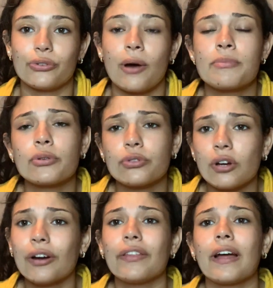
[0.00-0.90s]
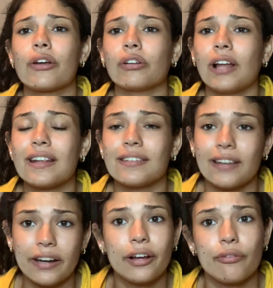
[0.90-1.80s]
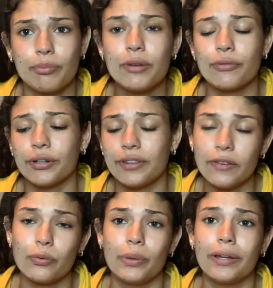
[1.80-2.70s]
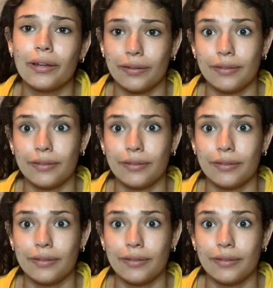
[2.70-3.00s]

so I'm so sorry that your last sighting of me for this week is